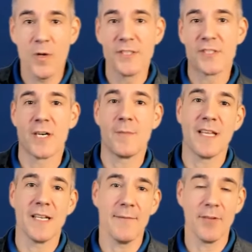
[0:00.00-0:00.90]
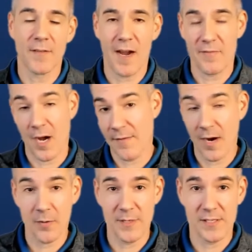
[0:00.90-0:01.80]
will determine the level of our, of
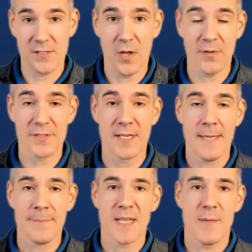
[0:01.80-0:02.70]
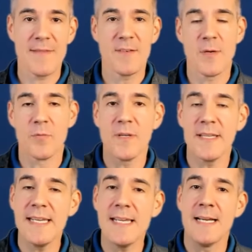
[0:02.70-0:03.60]
our results. We have to be
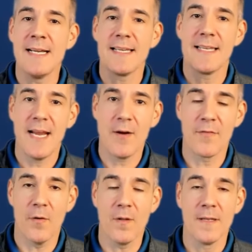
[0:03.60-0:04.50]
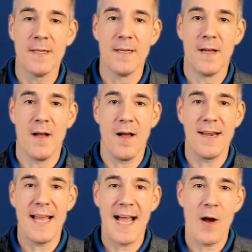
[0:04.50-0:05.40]
really careful
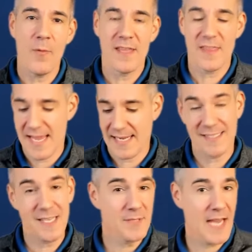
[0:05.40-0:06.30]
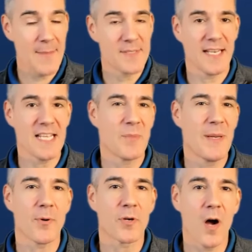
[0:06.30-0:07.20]
on how we think. And sometimes unless
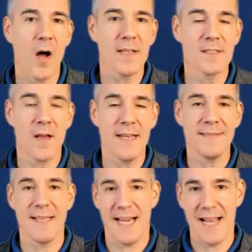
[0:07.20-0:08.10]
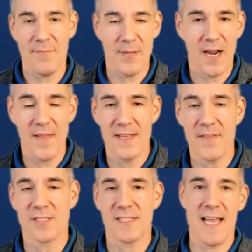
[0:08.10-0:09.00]
people call us on it, and I've been on the
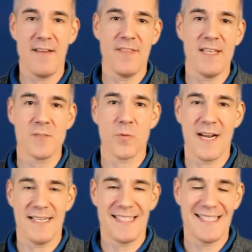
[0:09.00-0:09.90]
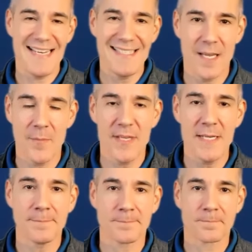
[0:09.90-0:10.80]
other side of this where I say
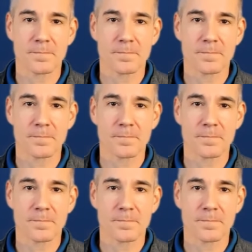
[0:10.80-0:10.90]
something